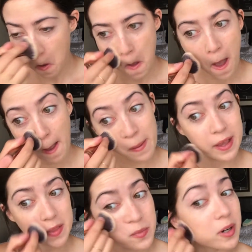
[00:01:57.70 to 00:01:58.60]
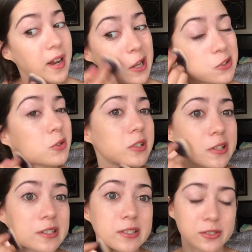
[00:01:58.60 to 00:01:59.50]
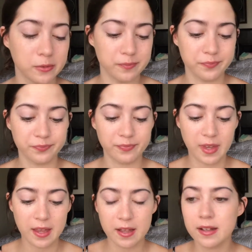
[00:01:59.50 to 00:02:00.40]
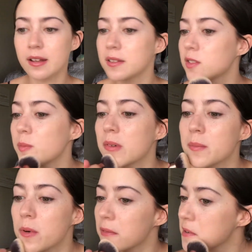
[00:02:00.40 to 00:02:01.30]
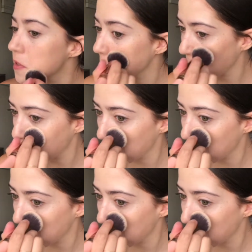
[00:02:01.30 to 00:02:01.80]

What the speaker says: I like the more natural looks, so that's super important to me.